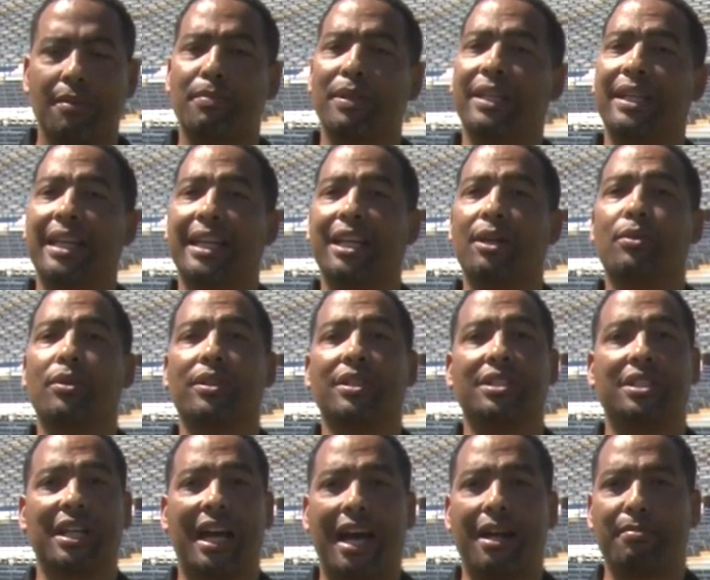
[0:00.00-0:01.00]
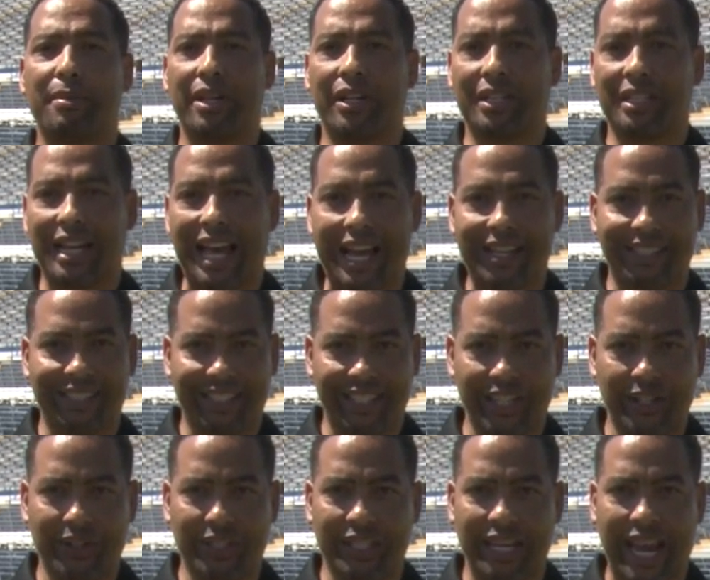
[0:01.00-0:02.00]
beginning with the John Merritt Classic
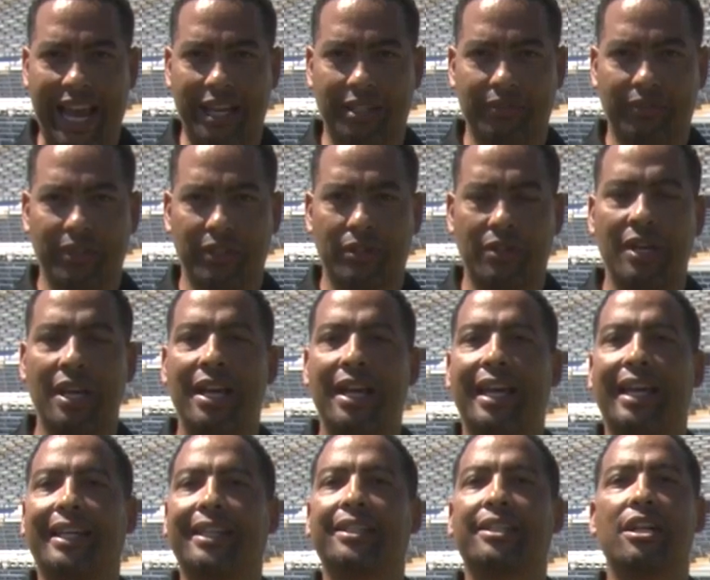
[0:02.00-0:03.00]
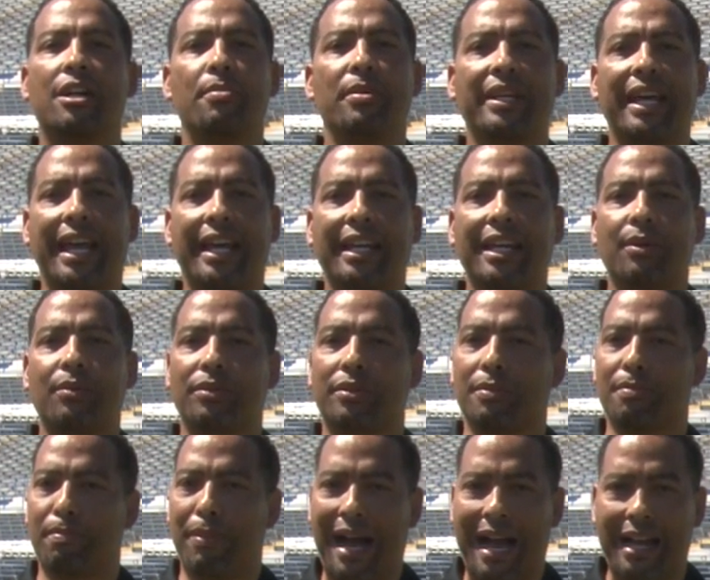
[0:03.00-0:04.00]
here in Nashville and culminating with
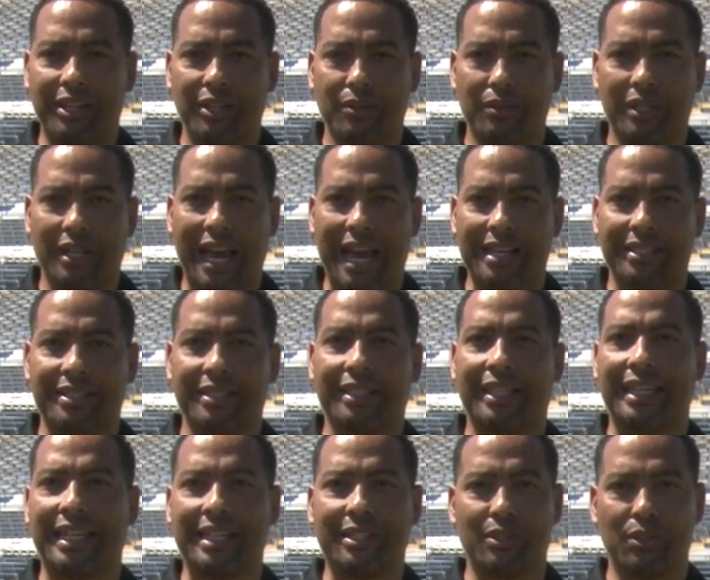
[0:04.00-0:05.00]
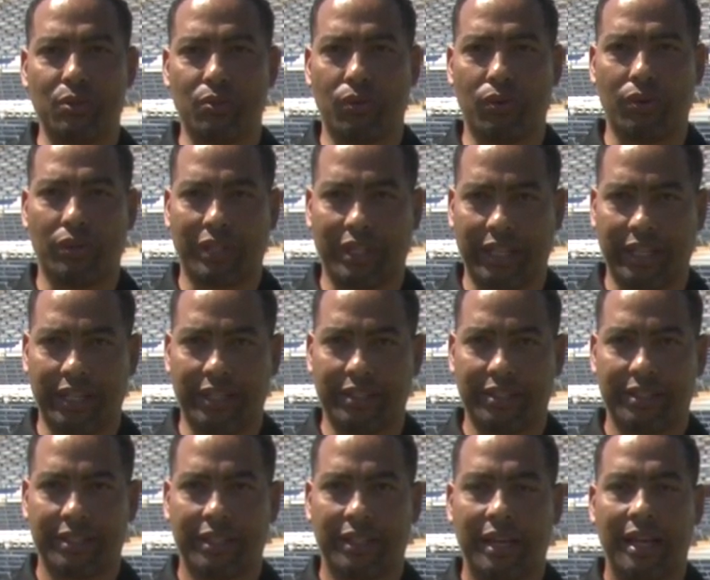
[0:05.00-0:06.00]
the Bayou Classic in New
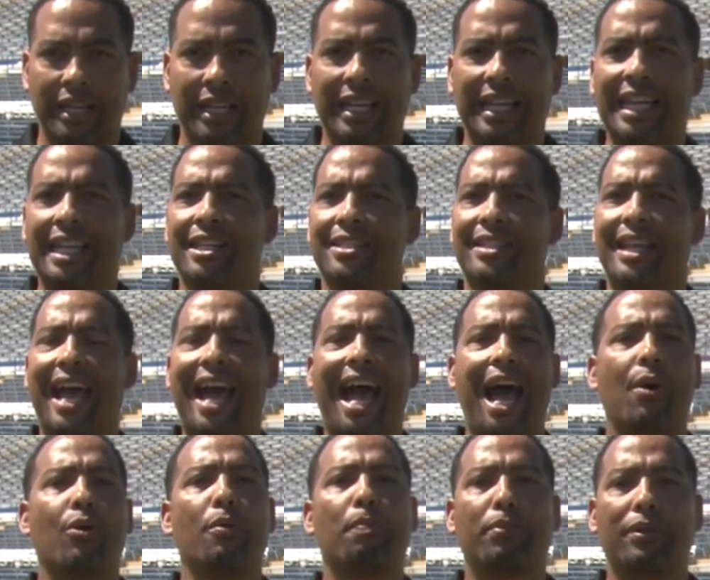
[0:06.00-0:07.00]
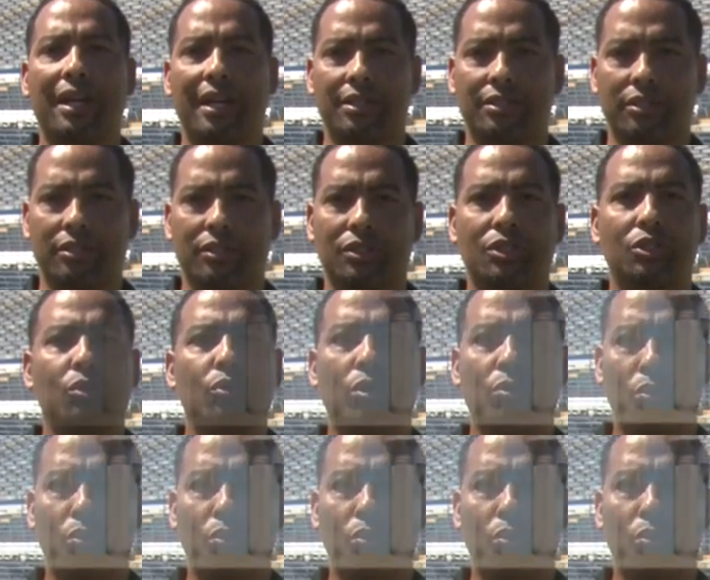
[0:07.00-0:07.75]
Orleans. It is our pleasure to